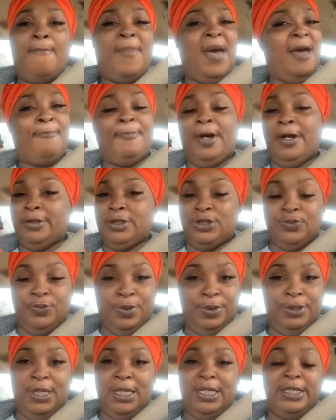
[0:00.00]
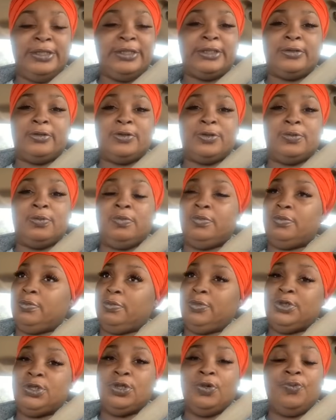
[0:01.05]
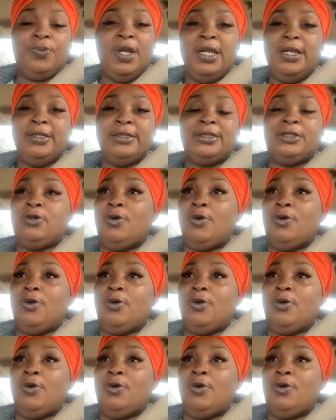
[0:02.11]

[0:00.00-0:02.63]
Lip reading: my virtual niece, Sharita's